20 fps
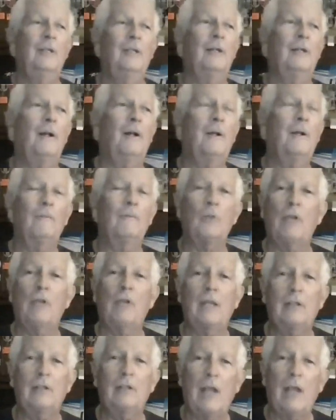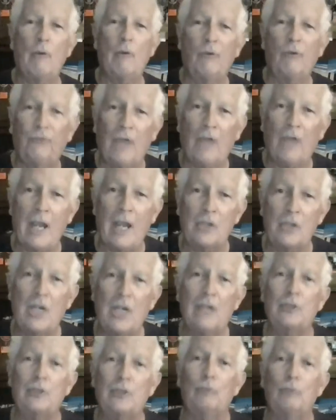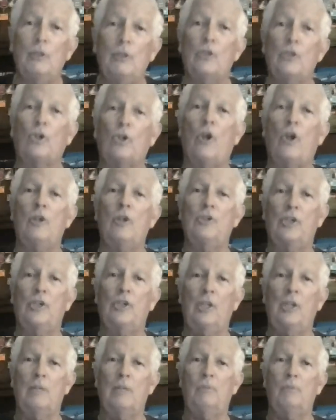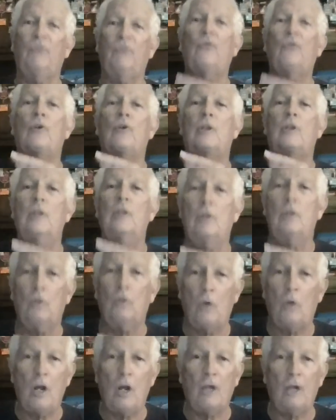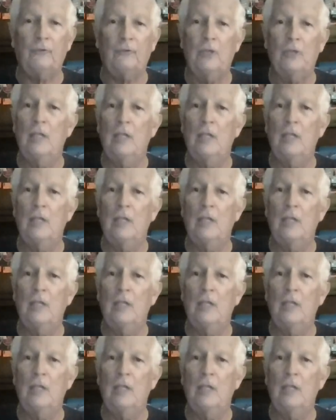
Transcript: like how a flash has to recharge again before it can go off.